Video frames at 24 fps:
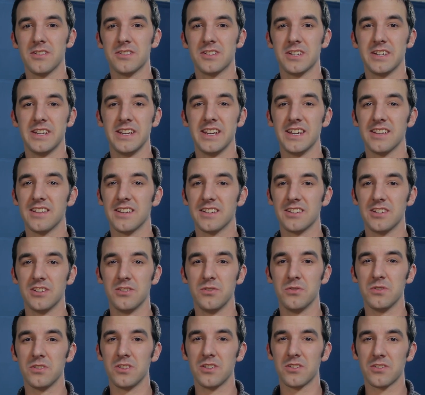and today I'd like to
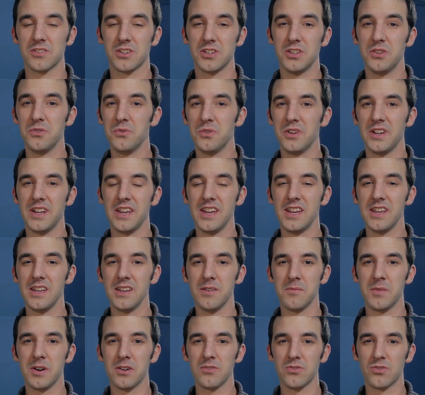do a little Q&A
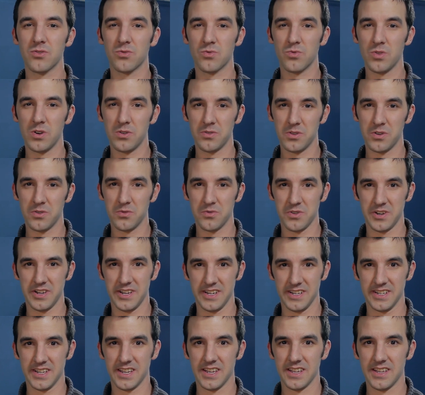about the
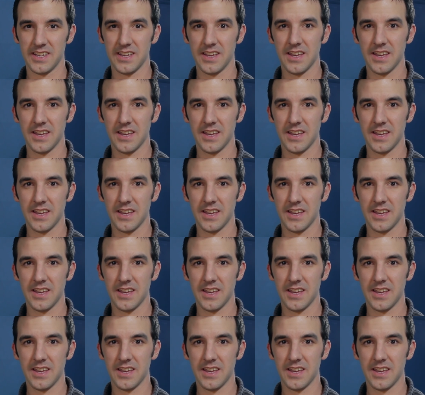RotoRig.